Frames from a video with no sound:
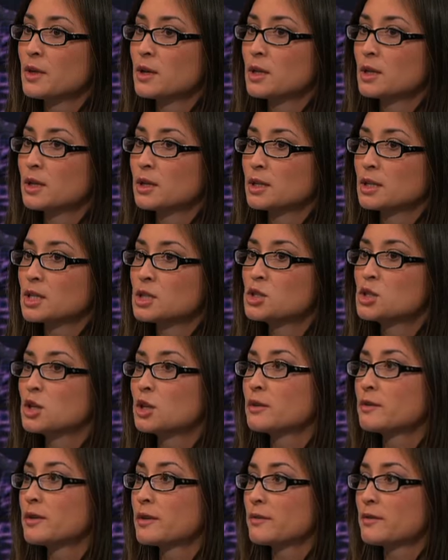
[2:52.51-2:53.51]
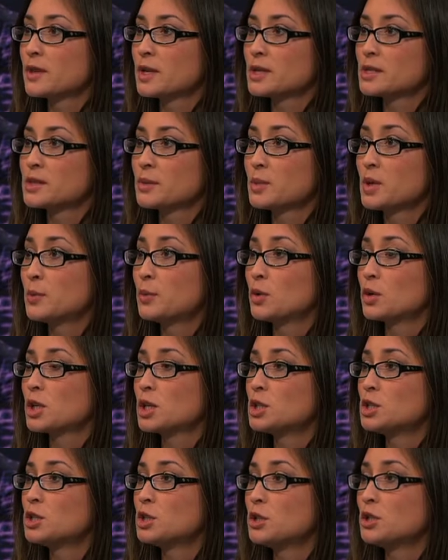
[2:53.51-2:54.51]
the conservative things that people
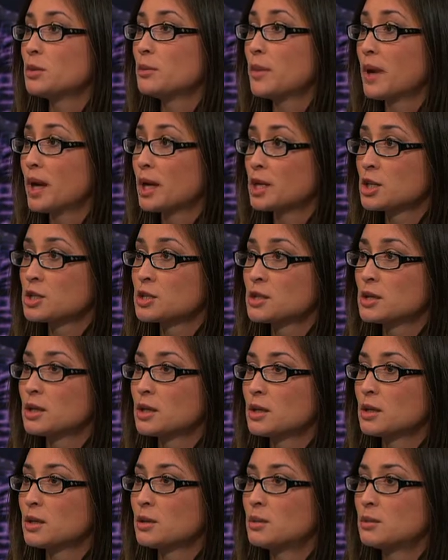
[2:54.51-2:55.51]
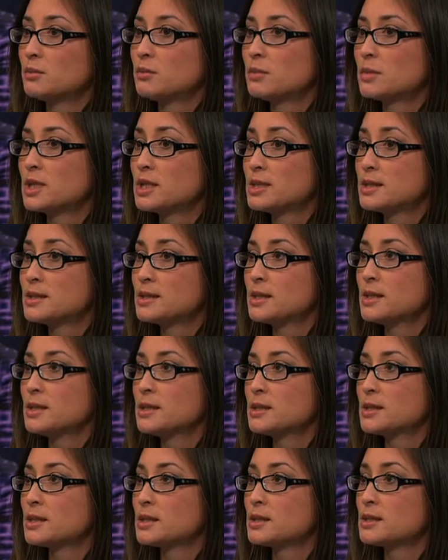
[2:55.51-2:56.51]
can do to manage the
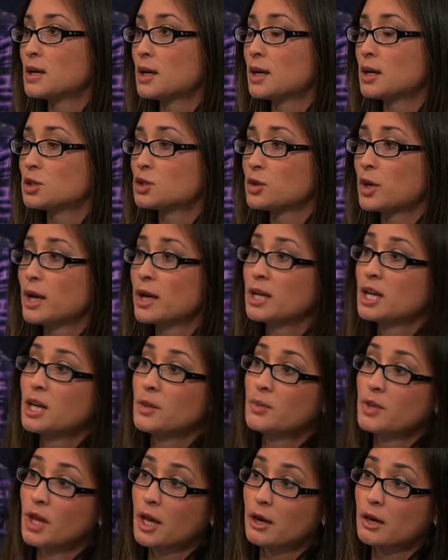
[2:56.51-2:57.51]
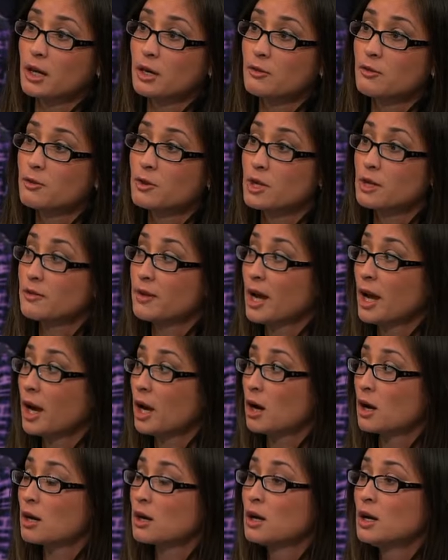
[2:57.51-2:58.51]
disease is try and keep the area free of
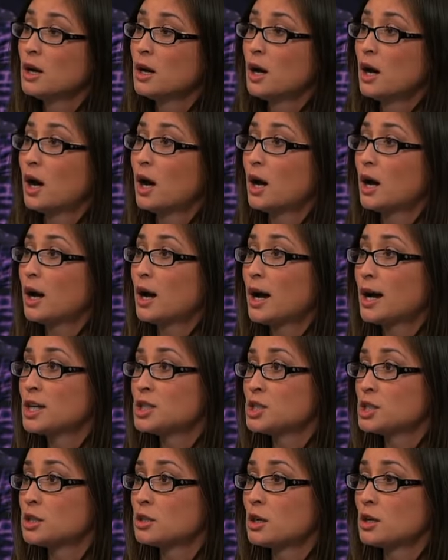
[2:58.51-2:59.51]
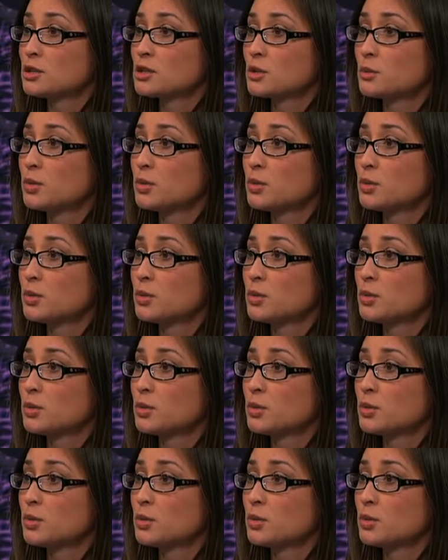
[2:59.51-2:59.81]
hair. Hygiene also